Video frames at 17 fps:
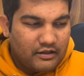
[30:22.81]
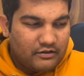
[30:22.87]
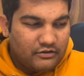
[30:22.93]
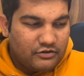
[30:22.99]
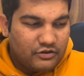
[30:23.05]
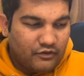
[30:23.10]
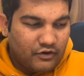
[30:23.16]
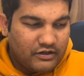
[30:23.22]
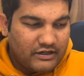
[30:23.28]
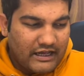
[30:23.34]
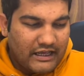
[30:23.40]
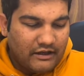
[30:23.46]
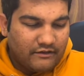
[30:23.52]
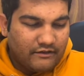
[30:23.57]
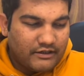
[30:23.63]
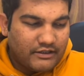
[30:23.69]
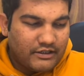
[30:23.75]
So, what I
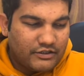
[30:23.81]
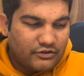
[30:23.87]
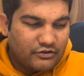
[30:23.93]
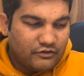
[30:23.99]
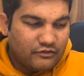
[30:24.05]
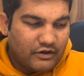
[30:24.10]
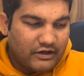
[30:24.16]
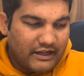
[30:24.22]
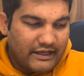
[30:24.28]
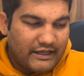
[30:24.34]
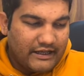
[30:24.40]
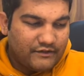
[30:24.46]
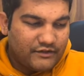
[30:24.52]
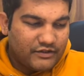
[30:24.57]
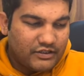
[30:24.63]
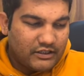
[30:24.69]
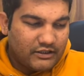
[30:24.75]
have understood, what I
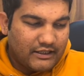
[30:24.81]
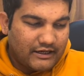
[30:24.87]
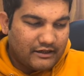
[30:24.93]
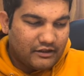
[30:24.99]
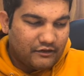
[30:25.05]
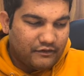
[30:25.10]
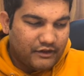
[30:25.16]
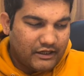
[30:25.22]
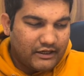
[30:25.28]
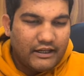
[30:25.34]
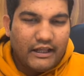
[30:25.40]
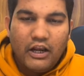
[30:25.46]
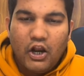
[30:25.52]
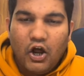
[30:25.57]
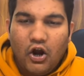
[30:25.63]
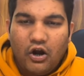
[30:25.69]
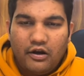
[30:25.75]
have seen, that the weekday
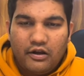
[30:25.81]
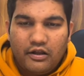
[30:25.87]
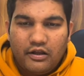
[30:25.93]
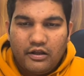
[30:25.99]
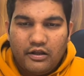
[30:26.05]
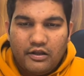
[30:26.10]
lord